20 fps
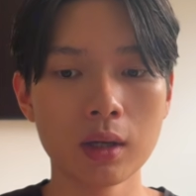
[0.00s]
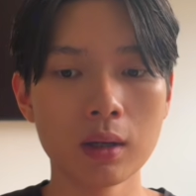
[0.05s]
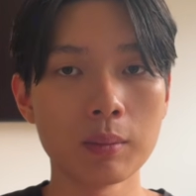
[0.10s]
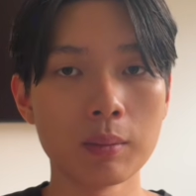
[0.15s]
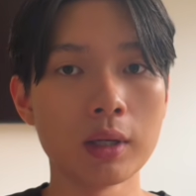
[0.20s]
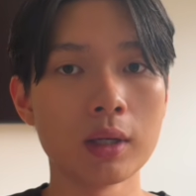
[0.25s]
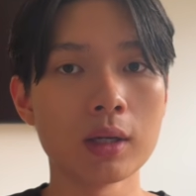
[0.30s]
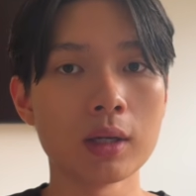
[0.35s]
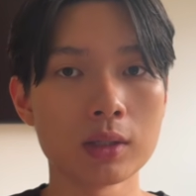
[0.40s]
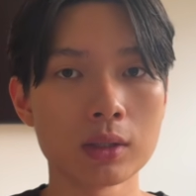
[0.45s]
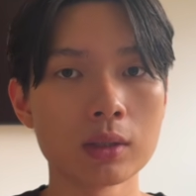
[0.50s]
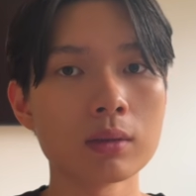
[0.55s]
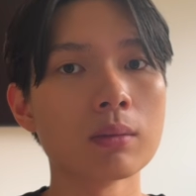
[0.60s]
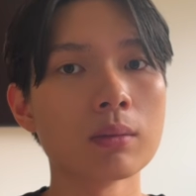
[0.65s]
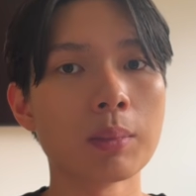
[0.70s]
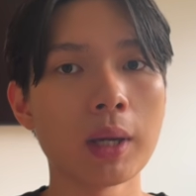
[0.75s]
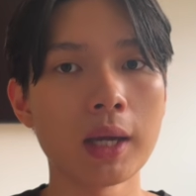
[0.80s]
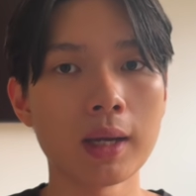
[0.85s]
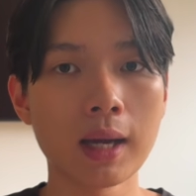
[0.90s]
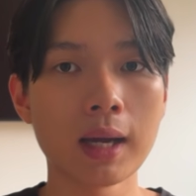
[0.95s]
because
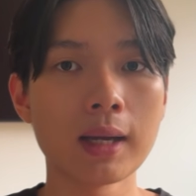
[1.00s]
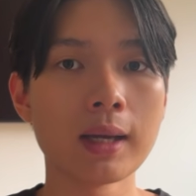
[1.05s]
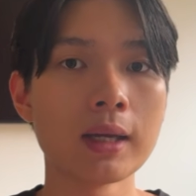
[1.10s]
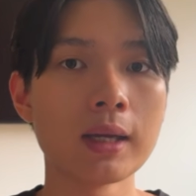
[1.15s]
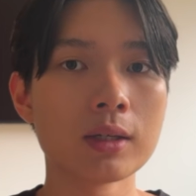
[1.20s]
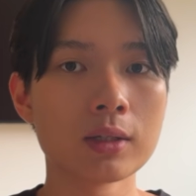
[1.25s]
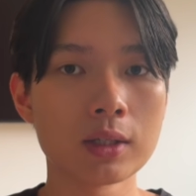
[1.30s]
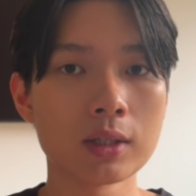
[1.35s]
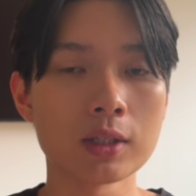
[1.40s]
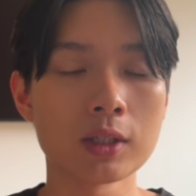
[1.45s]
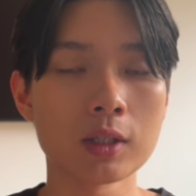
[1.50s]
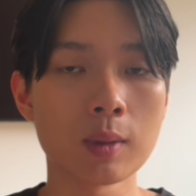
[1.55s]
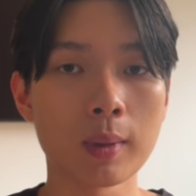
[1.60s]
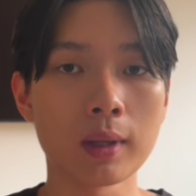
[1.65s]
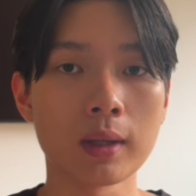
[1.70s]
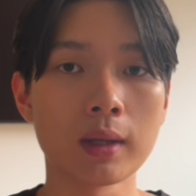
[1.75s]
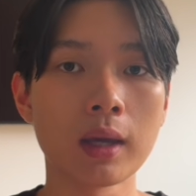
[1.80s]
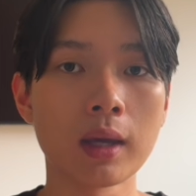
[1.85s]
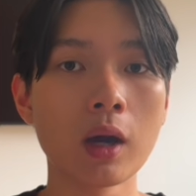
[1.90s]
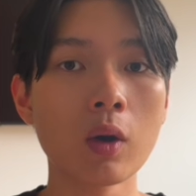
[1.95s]
paid ad agencies
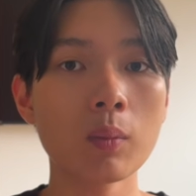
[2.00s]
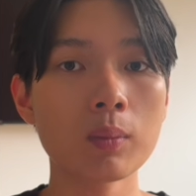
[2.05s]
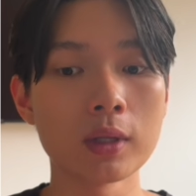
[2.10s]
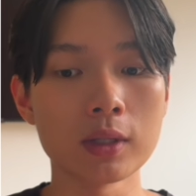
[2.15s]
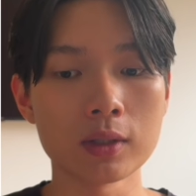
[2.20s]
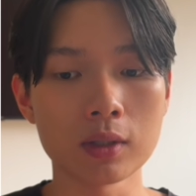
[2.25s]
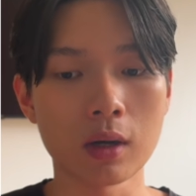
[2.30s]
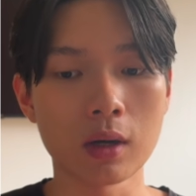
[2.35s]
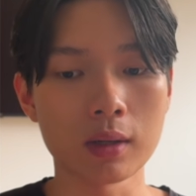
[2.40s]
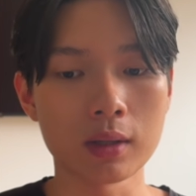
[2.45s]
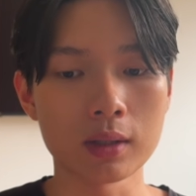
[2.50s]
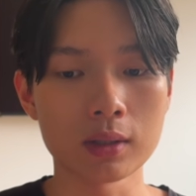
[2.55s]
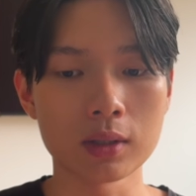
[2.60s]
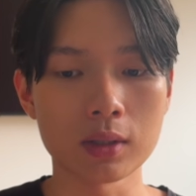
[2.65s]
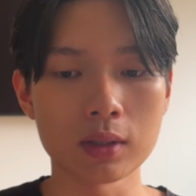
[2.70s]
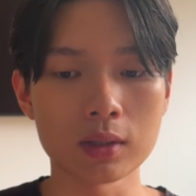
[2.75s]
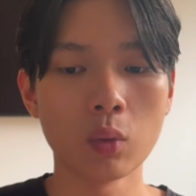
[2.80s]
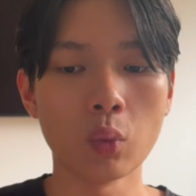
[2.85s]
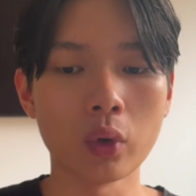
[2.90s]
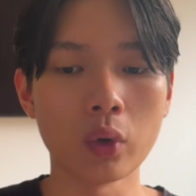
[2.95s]
typically help these
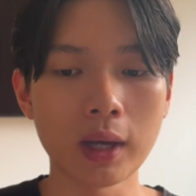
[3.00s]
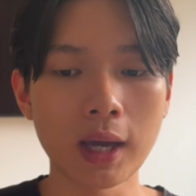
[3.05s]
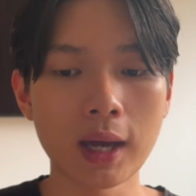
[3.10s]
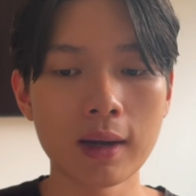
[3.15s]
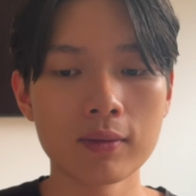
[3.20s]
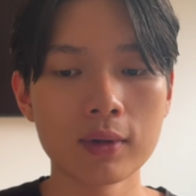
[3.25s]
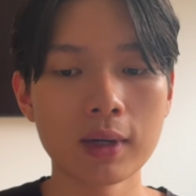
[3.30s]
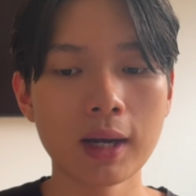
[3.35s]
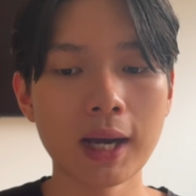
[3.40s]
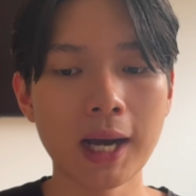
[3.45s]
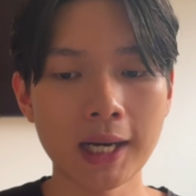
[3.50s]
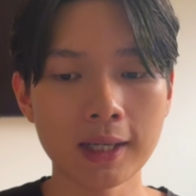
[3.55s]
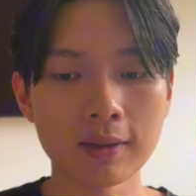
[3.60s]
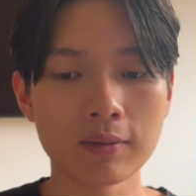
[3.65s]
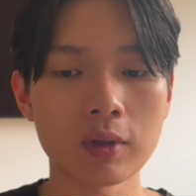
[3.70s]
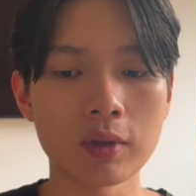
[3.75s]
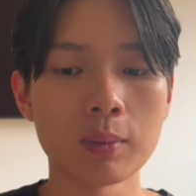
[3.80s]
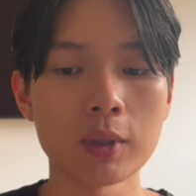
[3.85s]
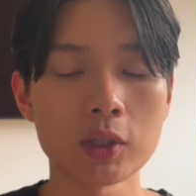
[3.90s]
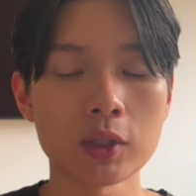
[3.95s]
audiences, would ever
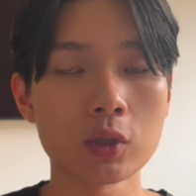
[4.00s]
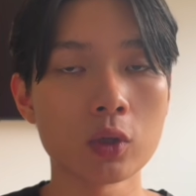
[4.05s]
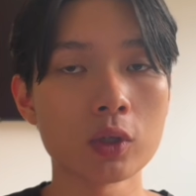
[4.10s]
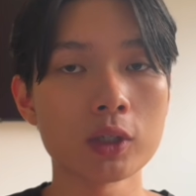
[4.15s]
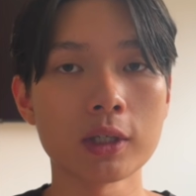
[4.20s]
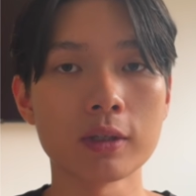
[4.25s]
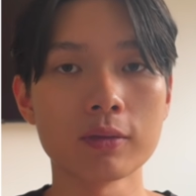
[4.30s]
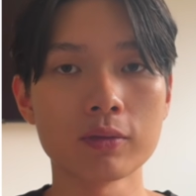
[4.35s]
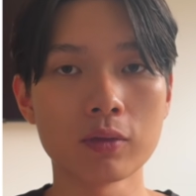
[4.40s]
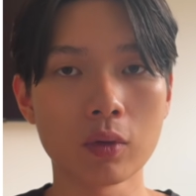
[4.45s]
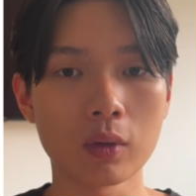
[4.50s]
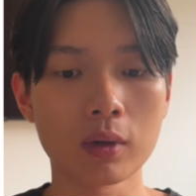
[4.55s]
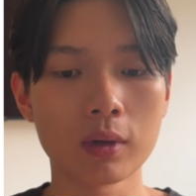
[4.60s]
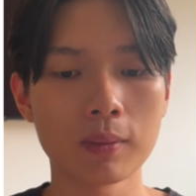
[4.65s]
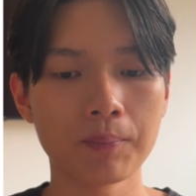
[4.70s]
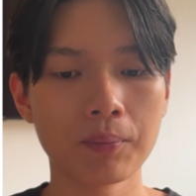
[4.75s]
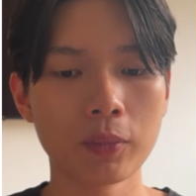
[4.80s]
actively be searching for.